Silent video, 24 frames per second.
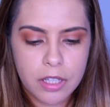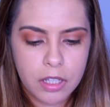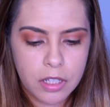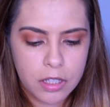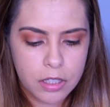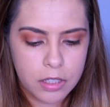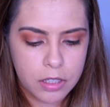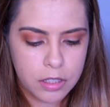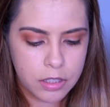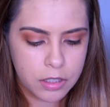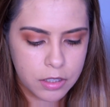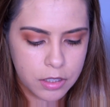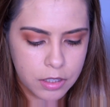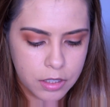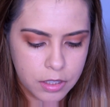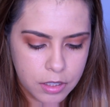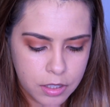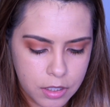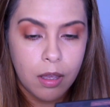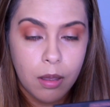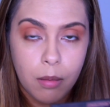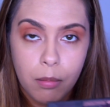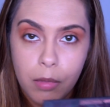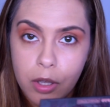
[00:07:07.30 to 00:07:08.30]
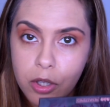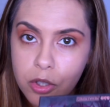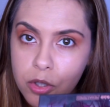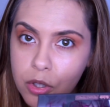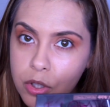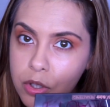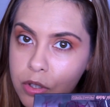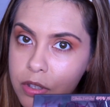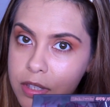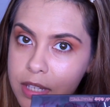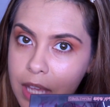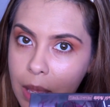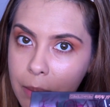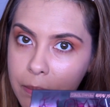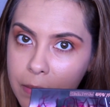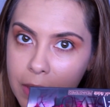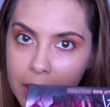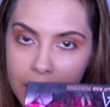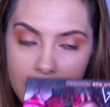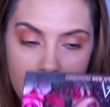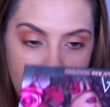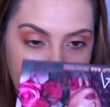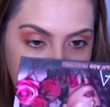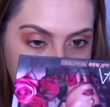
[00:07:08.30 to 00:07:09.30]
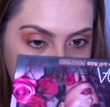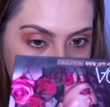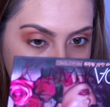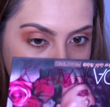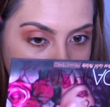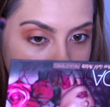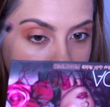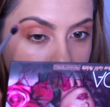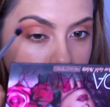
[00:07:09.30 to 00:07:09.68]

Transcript: color. Make sure you tap that axis,